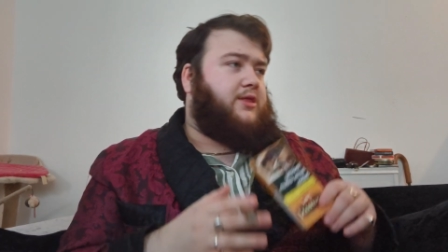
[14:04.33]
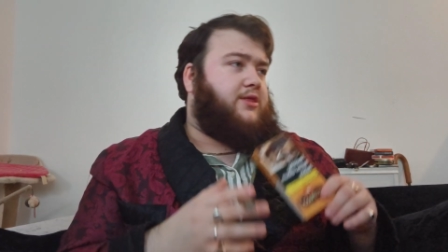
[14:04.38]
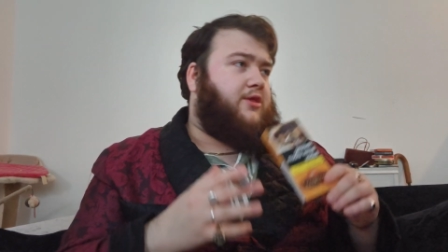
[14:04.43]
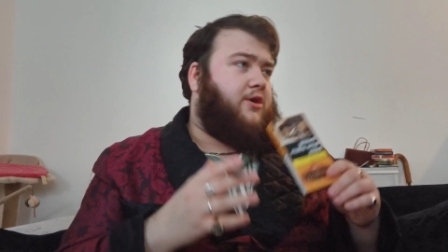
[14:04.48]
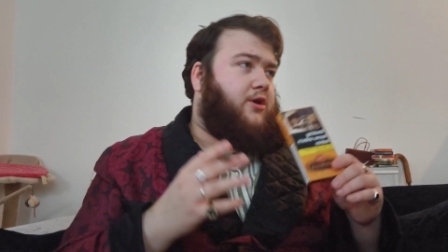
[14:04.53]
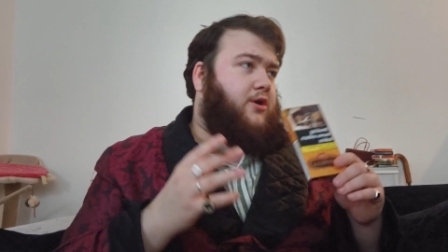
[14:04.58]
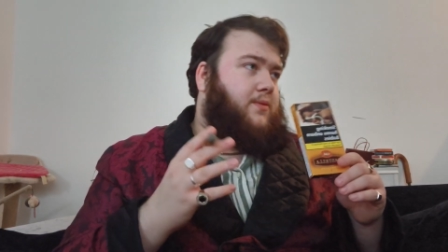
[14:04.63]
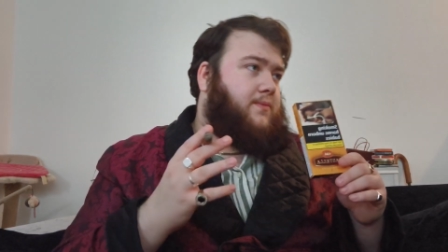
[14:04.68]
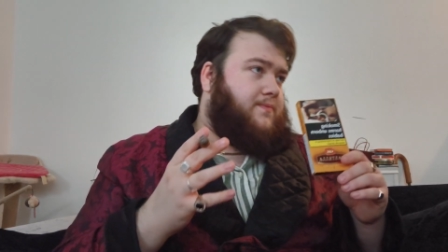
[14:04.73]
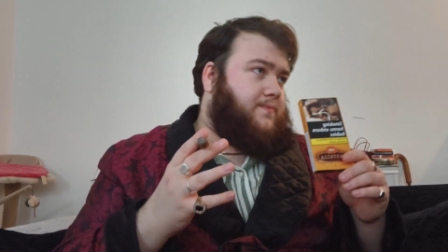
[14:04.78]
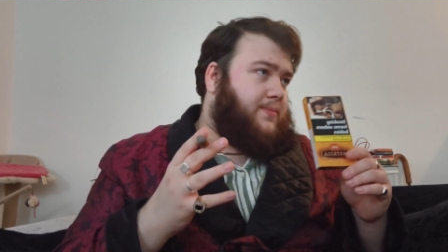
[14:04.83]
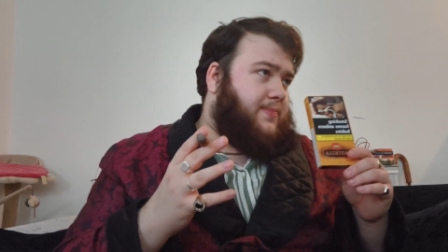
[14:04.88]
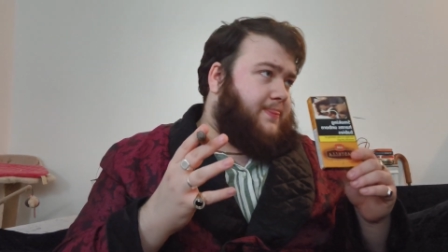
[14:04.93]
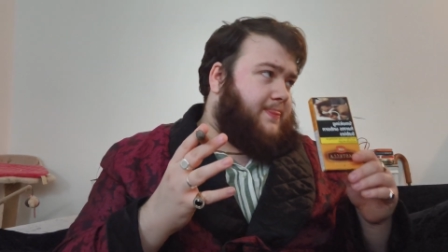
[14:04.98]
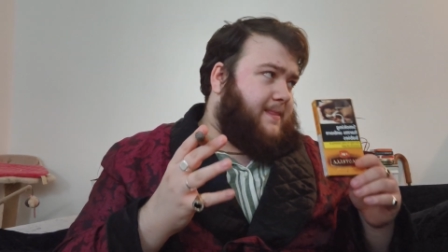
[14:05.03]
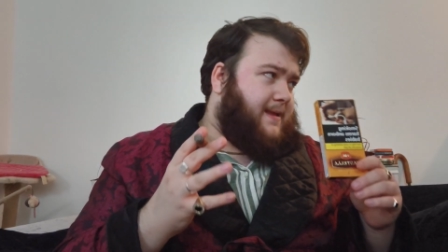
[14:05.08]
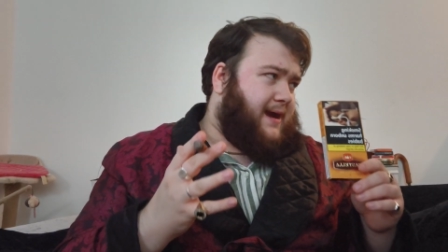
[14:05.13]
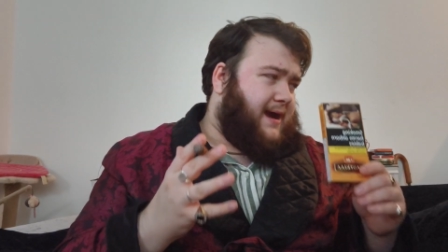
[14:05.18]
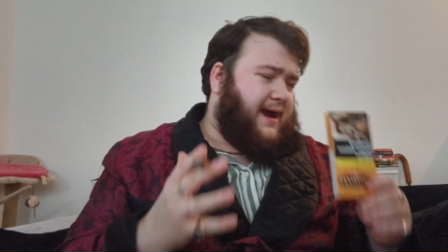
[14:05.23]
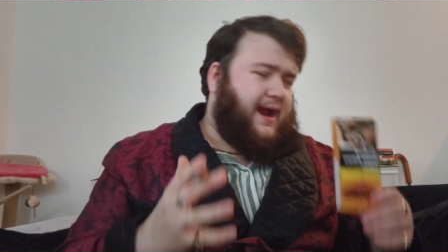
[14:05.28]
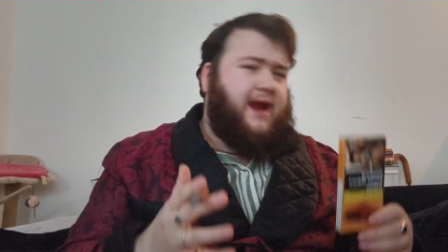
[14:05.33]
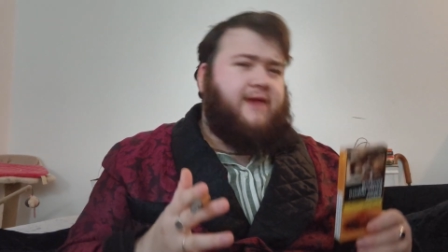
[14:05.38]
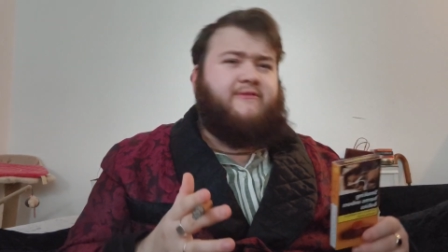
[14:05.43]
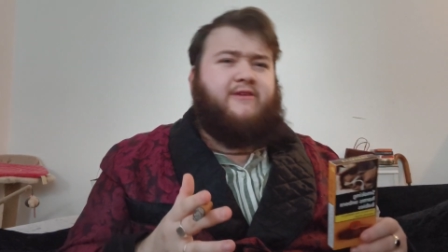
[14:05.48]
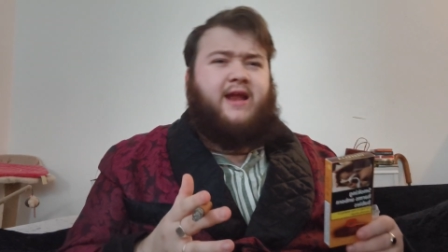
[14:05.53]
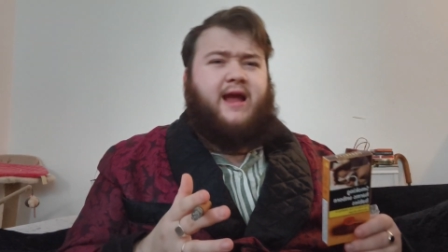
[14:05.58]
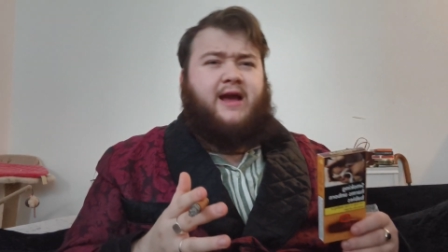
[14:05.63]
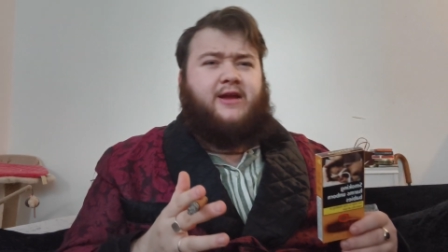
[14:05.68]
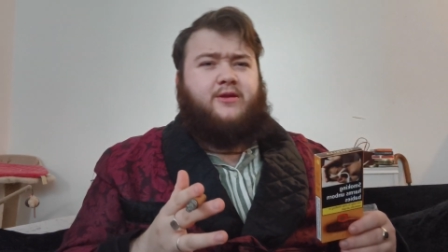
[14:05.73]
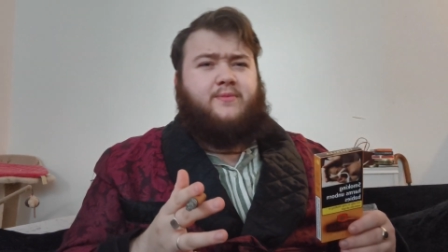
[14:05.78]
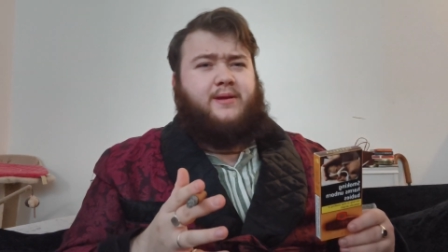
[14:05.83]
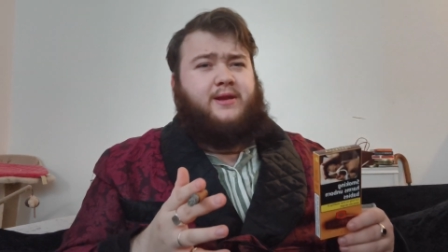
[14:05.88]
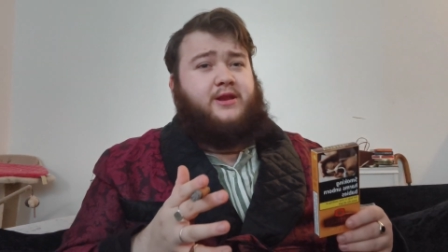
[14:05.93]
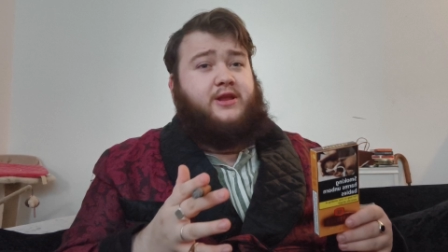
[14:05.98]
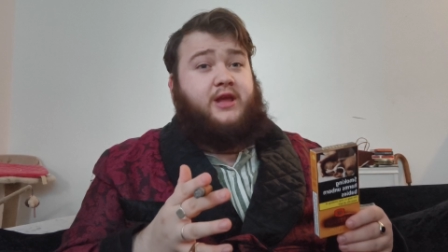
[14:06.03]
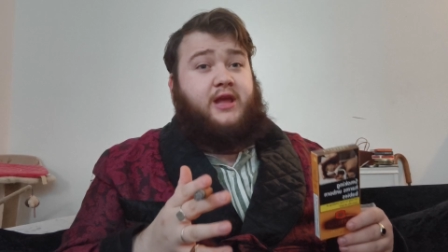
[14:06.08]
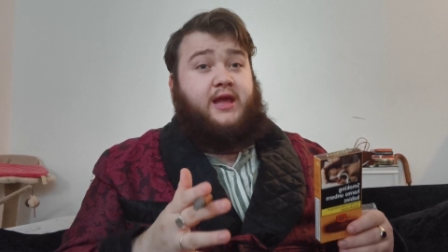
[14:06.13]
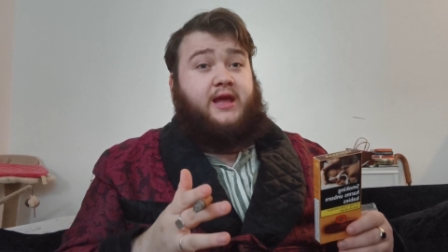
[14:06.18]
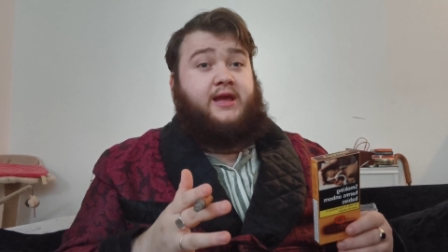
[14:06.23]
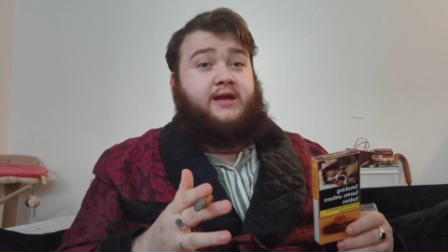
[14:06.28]
thought, I haven't had them in
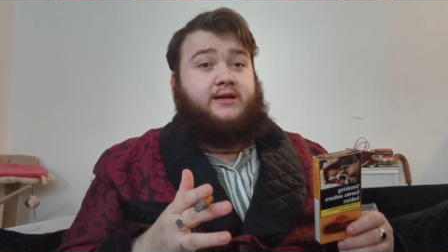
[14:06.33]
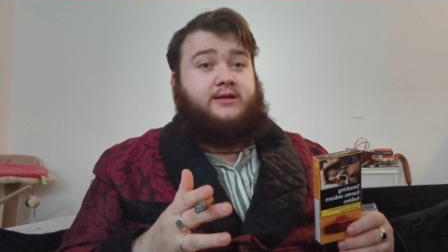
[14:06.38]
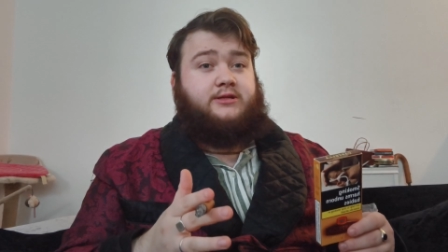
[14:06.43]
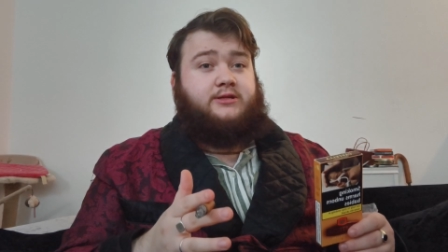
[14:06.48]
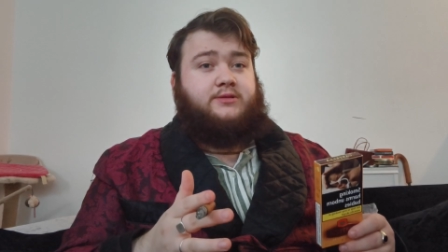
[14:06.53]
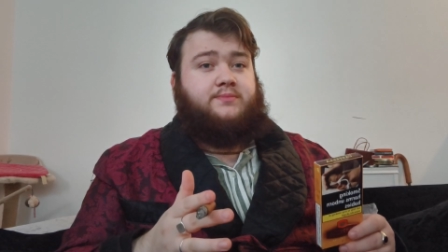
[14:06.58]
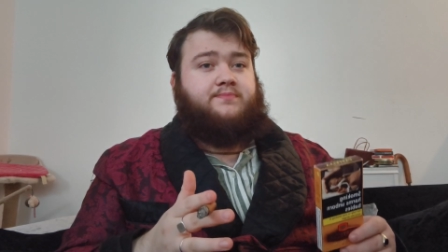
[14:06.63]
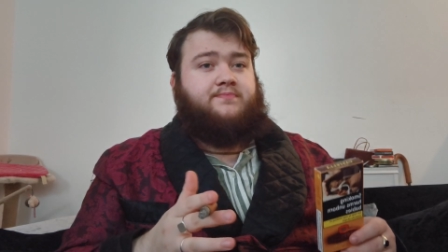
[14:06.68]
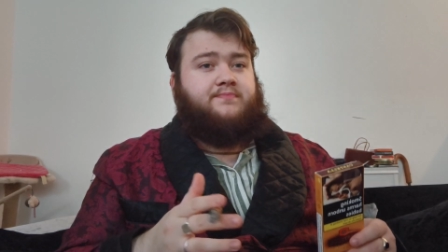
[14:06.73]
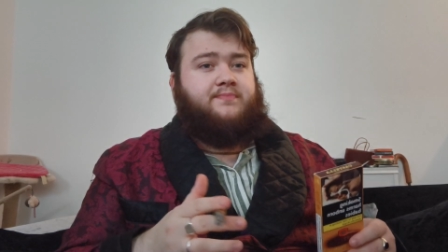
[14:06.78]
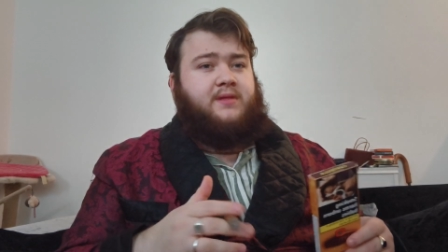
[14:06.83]
years.